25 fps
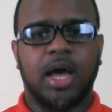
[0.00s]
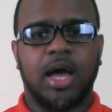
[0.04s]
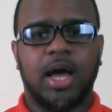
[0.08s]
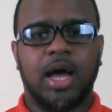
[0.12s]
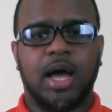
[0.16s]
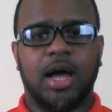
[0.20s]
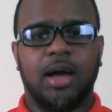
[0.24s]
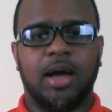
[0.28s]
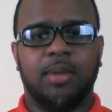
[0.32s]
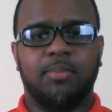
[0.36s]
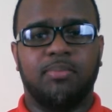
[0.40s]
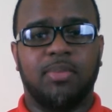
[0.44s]

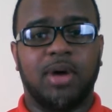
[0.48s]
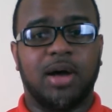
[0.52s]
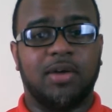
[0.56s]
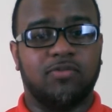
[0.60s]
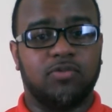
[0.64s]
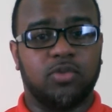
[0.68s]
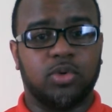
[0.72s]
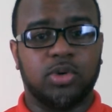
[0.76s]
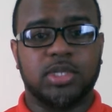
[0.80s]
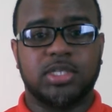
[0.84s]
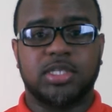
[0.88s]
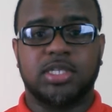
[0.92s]
My
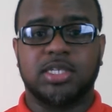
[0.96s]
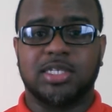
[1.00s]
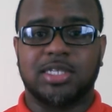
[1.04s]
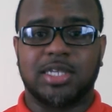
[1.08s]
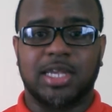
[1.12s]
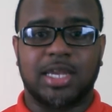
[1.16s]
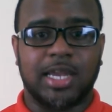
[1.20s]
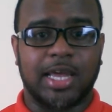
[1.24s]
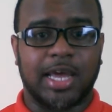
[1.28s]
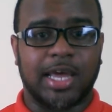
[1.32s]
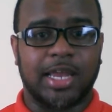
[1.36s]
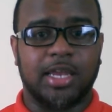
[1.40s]
voice is
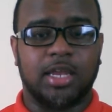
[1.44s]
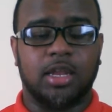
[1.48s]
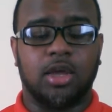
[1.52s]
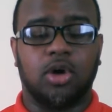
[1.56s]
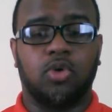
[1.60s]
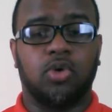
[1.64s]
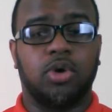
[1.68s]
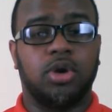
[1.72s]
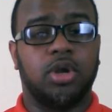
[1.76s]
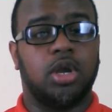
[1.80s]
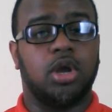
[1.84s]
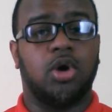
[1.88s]
a lot
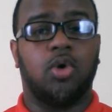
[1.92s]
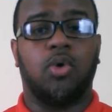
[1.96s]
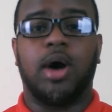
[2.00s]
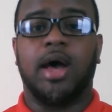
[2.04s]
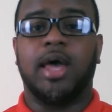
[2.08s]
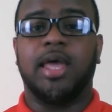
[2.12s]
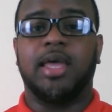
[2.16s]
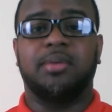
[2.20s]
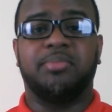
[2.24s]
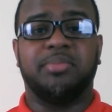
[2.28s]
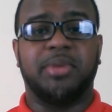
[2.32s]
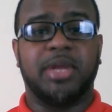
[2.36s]
lower. No,
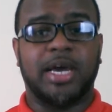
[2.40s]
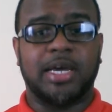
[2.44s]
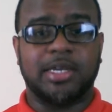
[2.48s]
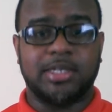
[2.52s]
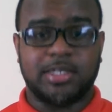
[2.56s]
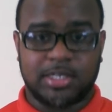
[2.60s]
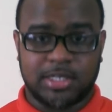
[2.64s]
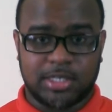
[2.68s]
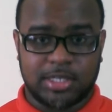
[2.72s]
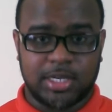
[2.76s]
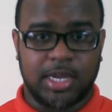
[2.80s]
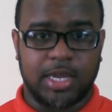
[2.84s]
I am
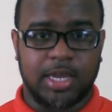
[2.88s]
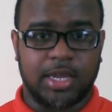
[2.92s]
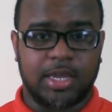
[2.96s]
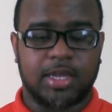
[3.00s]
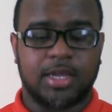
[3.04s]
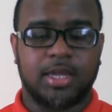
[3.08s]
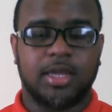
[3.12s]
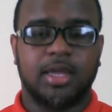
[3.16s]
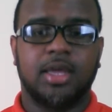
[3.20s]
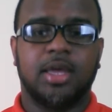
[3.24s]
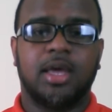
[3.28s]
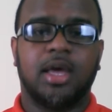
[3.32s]
not
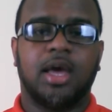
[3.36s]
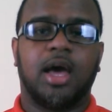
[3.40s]
sick.